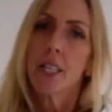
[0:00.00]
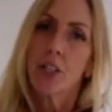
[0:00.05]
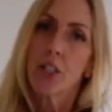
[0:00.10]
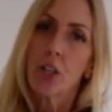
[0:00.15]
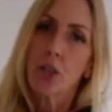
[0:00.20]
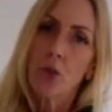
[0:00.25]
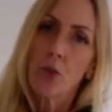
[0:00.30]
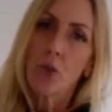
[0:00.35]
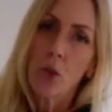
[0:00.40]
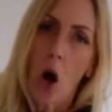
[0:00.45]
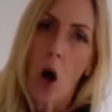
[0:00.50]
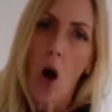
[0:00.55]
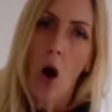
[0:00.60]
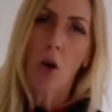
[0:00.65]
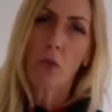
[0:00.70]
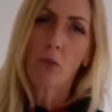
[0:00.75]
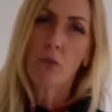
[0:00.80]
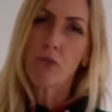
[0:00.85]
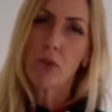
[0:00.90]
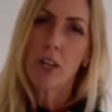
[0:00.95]
So you
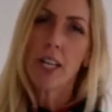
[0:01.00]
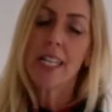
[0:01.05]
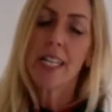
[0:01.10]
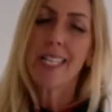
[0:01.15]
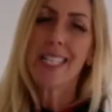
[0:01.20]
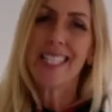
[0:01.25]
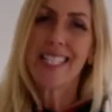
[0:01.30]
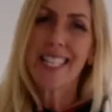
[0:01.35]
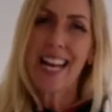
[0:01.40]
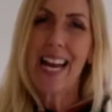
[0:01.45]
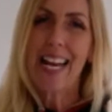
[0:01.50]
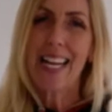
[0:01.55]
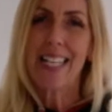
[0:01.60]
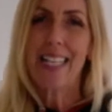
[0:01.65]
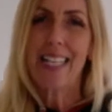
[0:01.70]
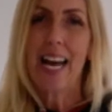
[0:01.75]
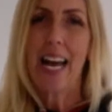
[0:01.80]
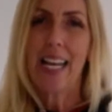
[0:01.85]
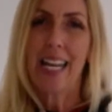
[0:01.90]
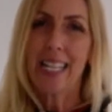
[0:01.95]
can't really say
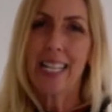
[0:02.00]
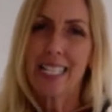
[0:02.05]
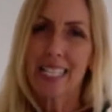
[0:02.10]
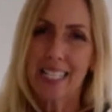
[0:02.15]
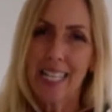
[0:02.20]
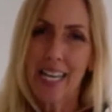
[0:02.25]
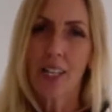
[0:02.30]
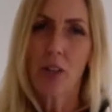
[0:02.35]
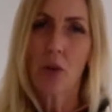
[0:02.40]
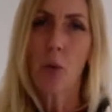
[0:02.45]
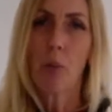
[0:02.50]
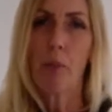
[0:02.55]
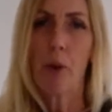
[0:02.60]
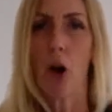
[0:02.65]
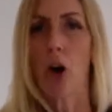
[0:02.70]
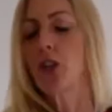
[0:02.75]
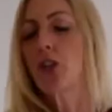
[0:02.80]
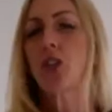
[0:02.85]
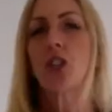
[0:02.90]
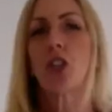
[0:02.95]
that a single
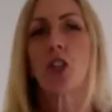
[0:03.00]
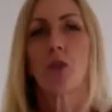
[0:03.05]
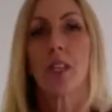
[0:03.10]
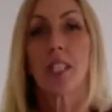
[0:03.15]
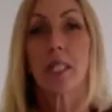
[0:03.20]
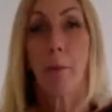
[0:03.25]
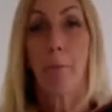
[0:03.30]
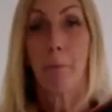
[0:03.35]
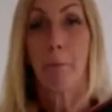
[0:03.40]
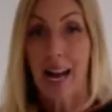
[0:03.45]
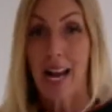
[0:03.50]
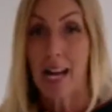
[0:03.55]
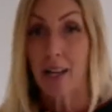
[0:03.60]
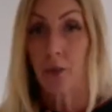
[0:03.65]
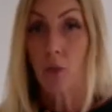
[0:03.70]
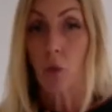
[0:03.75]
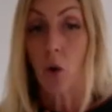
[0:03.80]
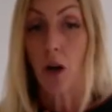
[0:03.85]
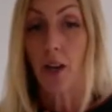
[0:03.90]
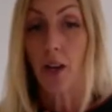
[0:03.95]
posture is a
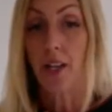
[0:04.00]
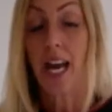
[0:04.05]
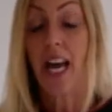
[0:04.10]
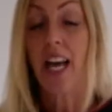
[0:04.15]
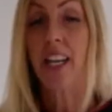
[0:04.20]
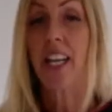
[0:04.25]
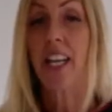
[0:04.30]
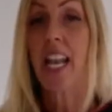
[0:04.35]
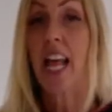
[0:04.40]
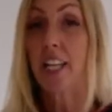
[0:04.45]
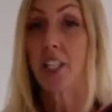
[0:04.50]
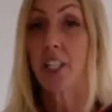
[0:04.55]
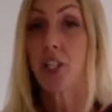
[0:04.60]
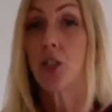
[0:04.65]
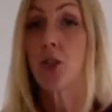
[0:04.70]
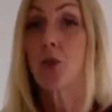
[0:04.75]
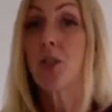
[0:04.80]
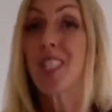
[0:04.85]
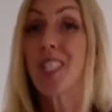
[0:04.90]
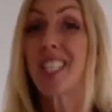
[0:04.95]
bad one
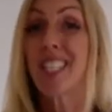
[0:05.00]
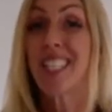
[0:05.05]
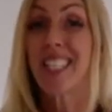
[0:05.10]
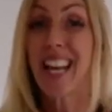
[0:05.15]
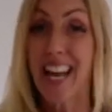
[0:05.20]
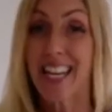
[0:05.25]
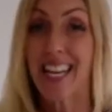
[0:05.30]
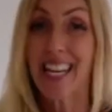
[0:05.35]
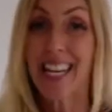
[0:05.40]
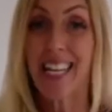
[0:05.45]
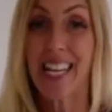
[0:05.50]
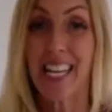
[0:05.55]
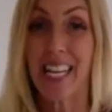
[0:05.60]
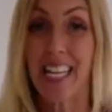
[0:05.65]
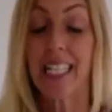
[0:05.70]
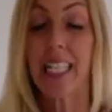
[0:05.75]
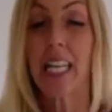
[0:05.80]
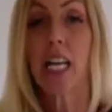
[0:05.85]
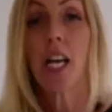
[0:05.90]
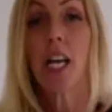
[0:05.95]
unless you stay in
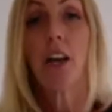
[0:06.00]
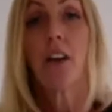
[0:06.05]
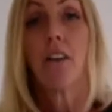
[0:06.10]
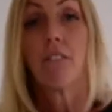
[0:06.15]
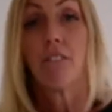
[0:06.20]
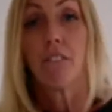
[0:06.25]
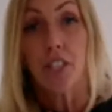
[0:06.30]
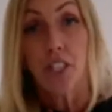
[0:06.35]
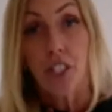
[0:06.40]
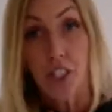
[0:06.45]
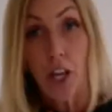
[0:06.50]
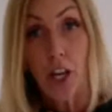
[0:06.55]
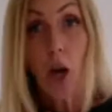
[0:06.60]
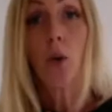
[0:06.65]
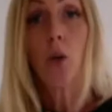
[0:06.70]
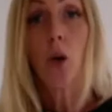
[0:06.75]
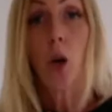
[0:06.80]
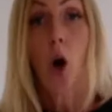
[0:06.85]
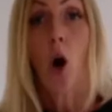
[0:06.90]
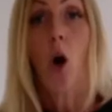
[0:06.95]
it for
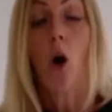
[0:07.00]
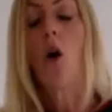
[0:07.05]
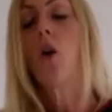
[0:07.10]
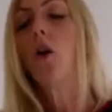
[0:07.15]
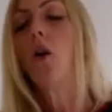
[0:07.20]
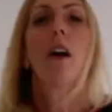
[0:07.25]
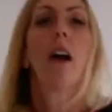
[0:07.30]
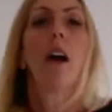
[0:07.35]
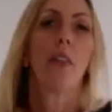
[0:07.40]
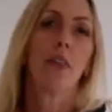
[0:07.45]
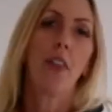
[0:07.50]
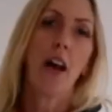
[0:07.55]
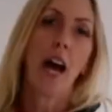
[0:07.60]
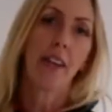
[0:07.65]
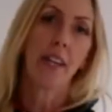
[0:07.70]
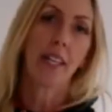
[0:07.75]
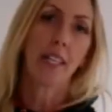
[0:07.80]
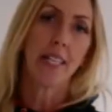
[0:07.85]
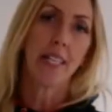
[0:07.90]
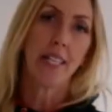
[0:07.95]
so long
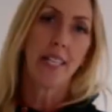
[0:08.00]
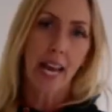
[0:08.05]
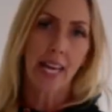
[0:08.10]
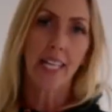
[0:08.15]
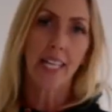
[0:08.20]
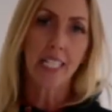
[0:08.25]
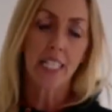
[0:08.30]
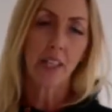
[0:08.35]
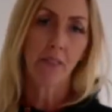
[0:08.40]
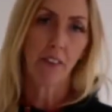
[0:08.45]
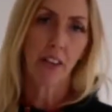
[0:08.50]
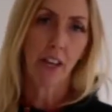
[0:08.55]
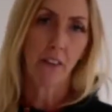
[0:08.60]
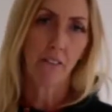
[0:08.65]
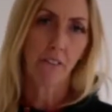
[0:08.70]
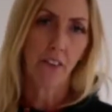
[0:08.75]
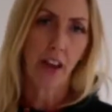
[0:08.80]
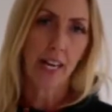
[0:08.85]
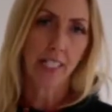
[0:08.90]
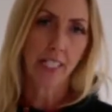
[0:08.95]
that it negatively
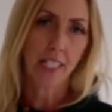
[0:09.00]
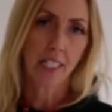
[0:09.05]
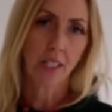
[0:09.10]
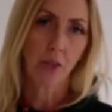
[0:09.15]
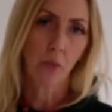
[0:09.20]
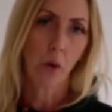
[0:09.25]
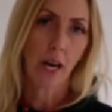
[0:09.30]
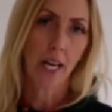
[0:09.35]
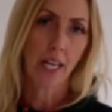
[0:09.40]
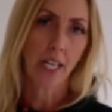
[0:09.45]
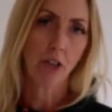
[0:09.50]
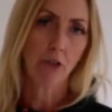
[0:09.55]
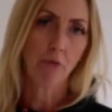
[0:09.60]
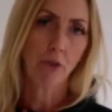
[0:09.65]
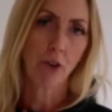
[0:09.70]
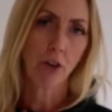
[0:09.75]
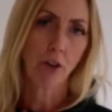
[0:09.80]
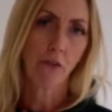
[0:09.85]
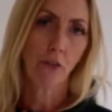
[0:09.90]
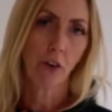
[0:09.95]
affects the way
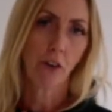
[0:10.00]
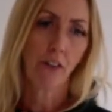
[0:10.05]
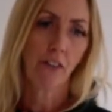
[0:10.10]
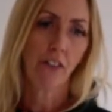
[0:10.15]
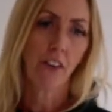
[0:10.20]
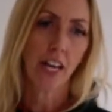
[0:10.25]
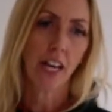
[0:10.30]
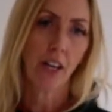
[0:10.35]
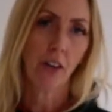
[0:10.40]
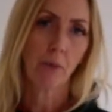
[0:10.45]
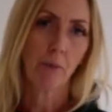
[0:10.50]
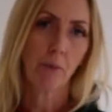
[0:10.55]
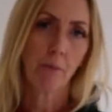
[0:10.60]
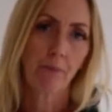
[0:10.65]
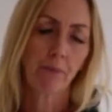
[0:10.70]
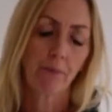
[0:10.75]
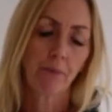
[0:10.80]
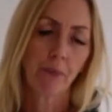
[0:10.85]
you move or feel.